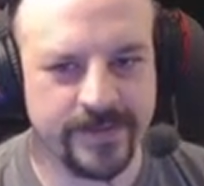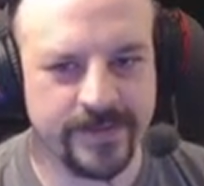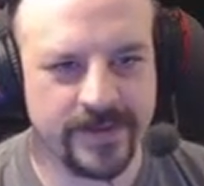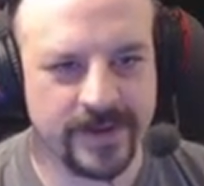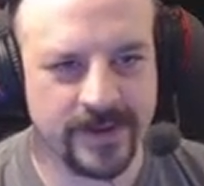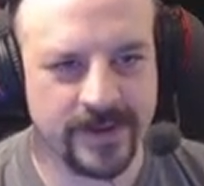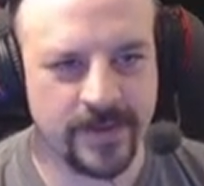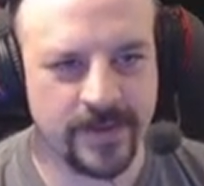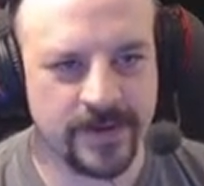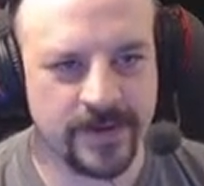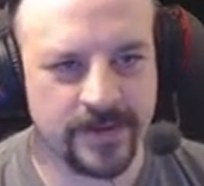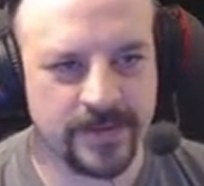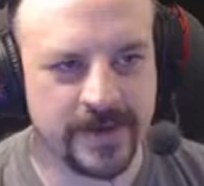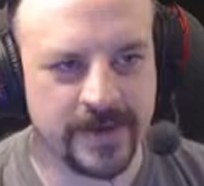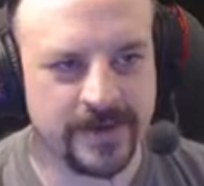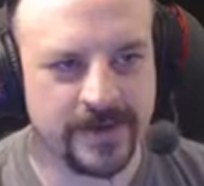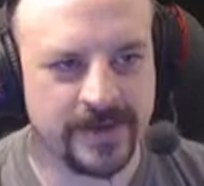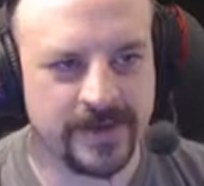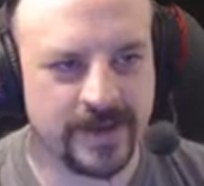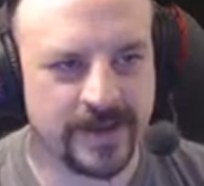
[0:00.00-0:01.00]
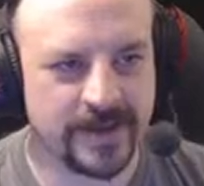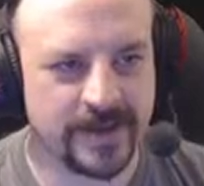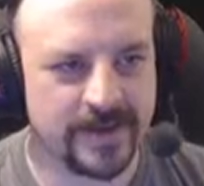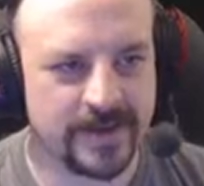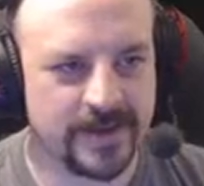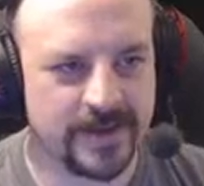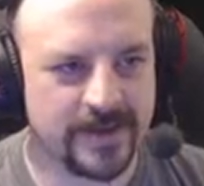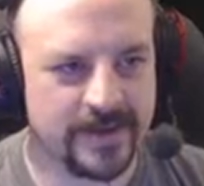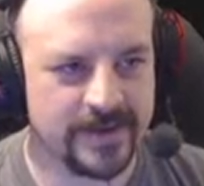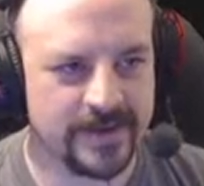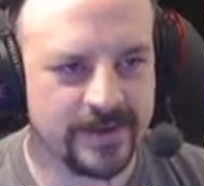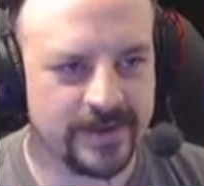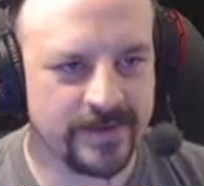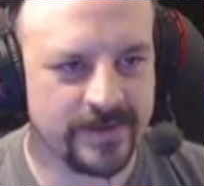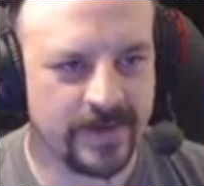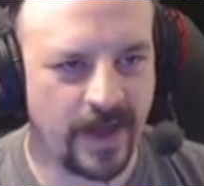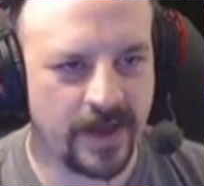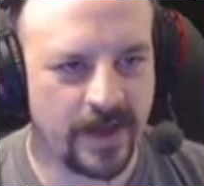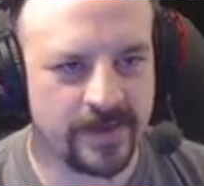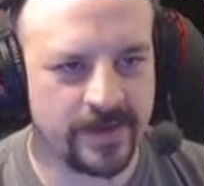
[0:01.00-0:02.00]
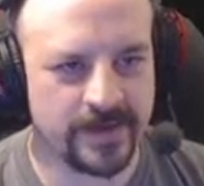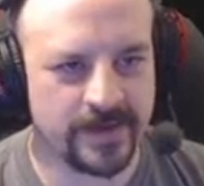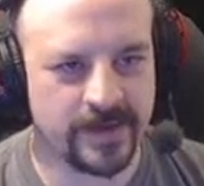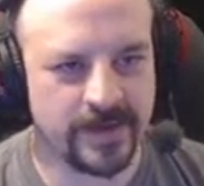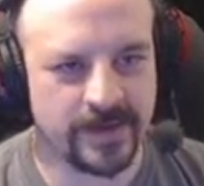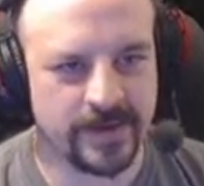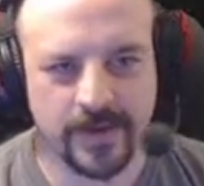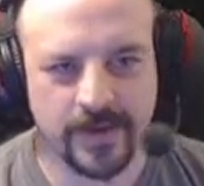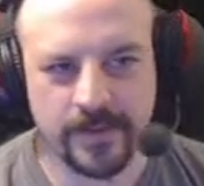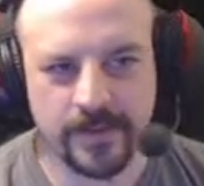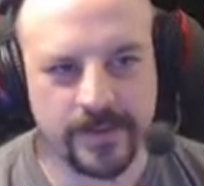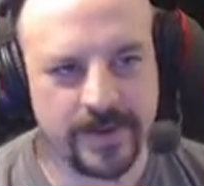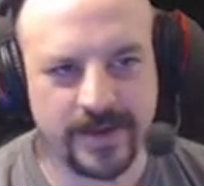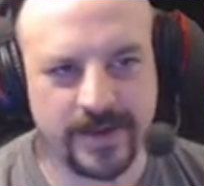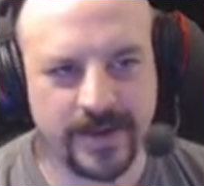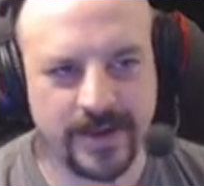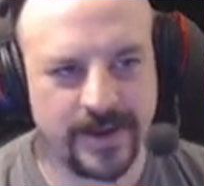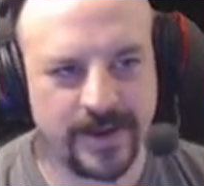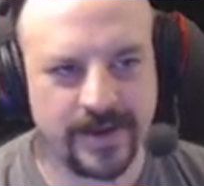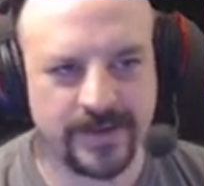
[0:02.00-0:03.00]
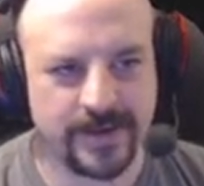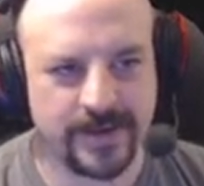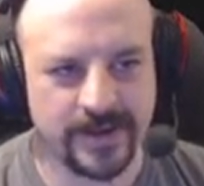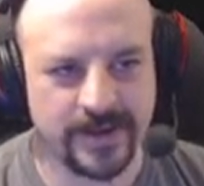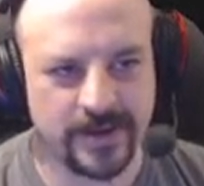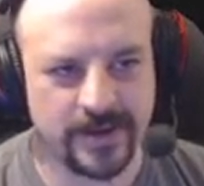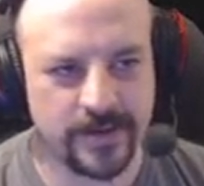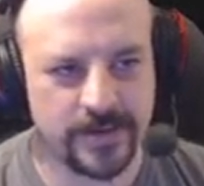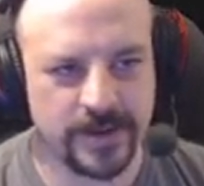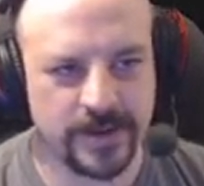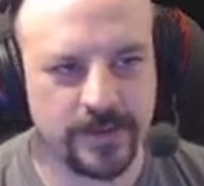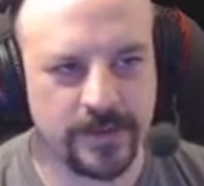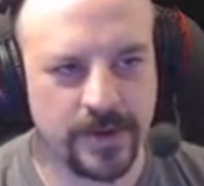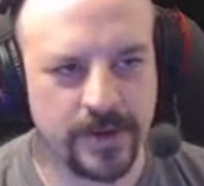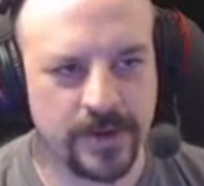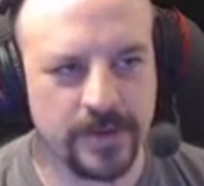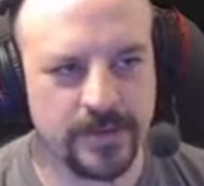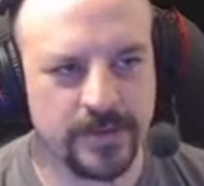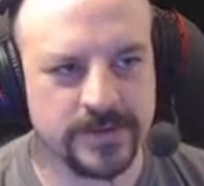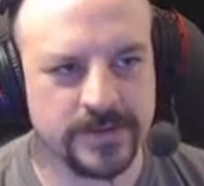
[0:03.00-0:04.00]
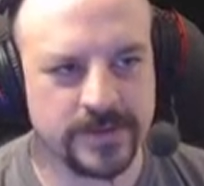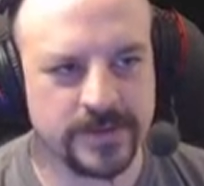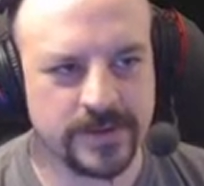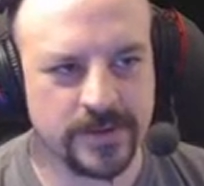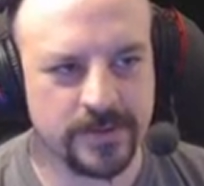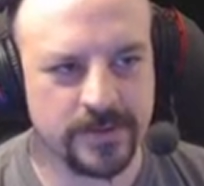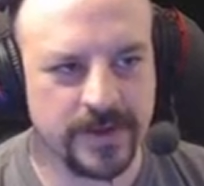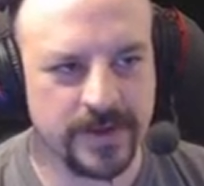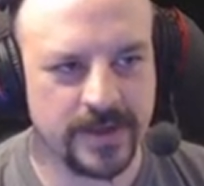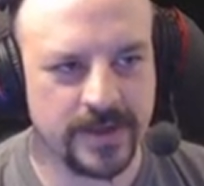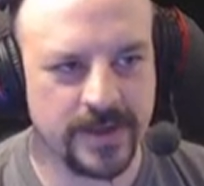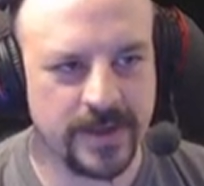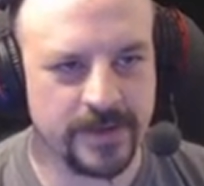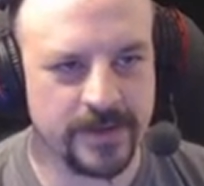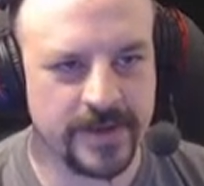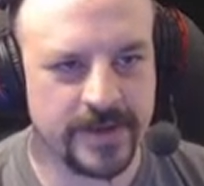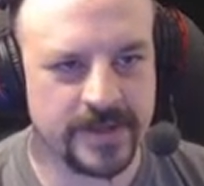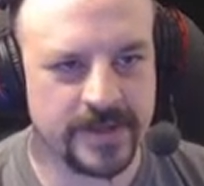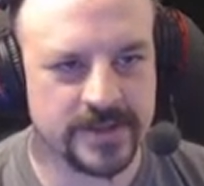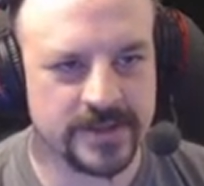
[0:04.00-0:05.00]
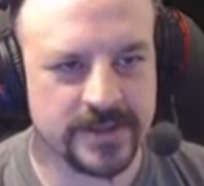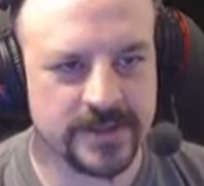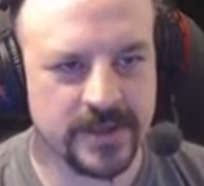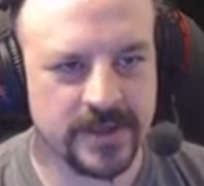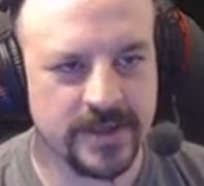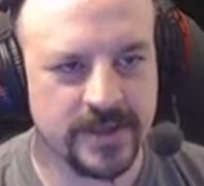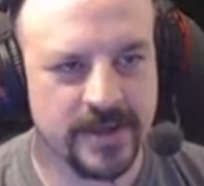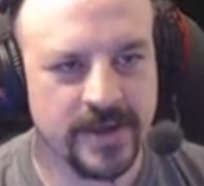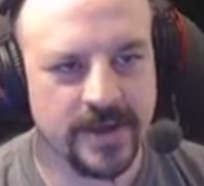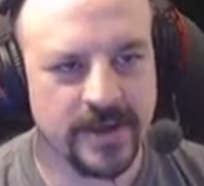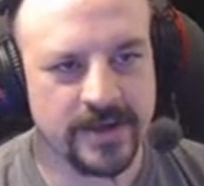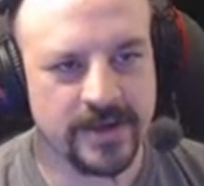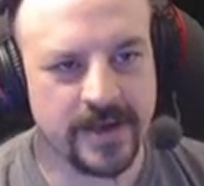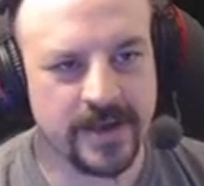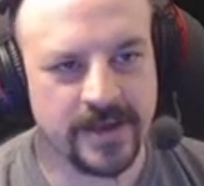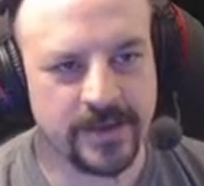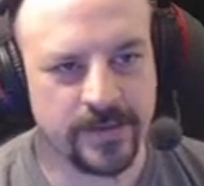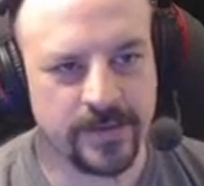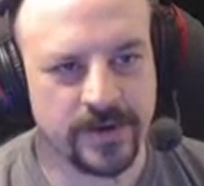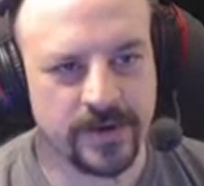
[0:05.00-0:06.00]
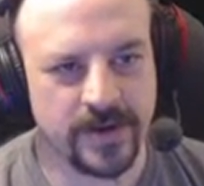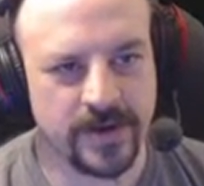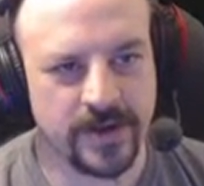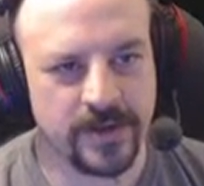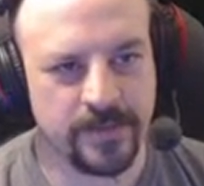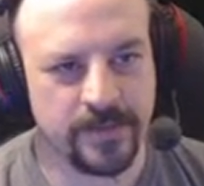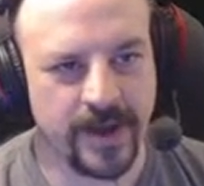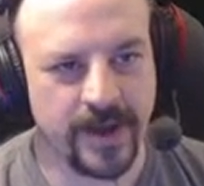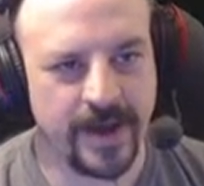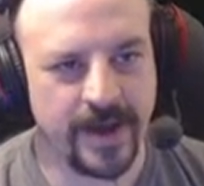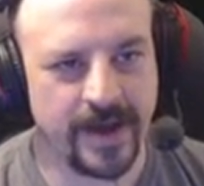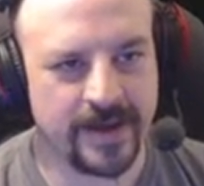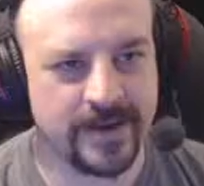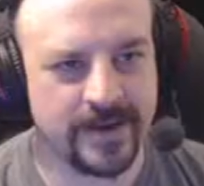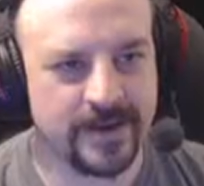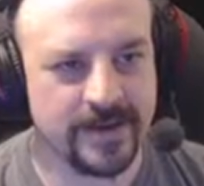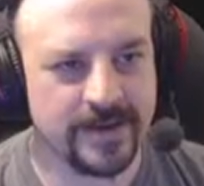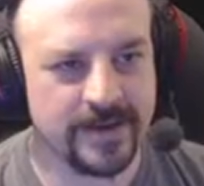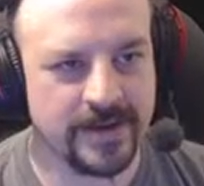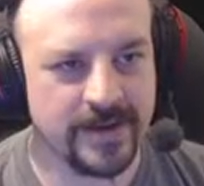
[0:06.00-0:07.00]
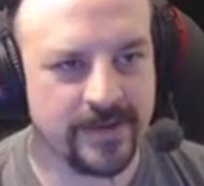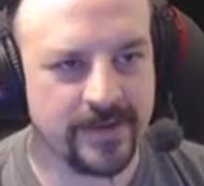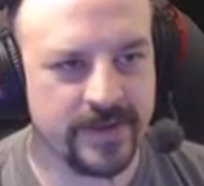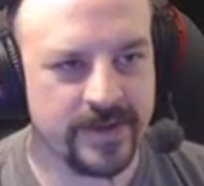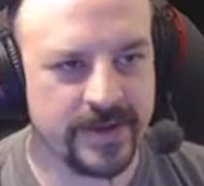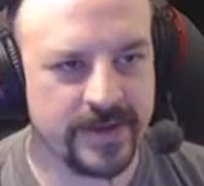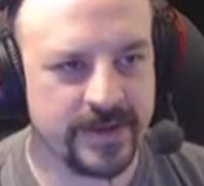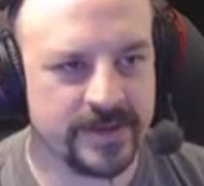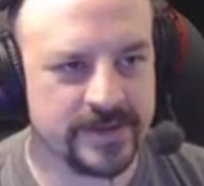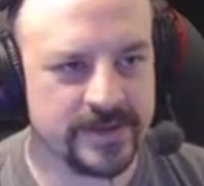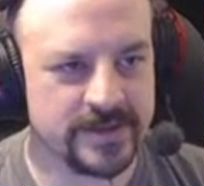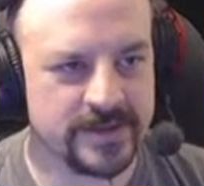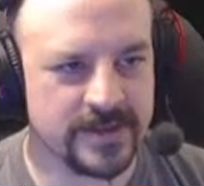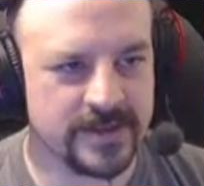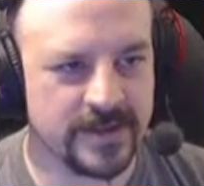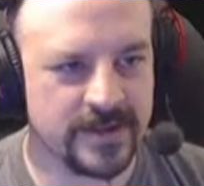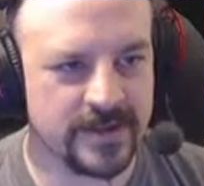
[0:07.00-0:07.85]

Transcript: You know what I mean? Like it could be anything. It could be the bones. It could be the animation. See, now that we're kind of back, everything is.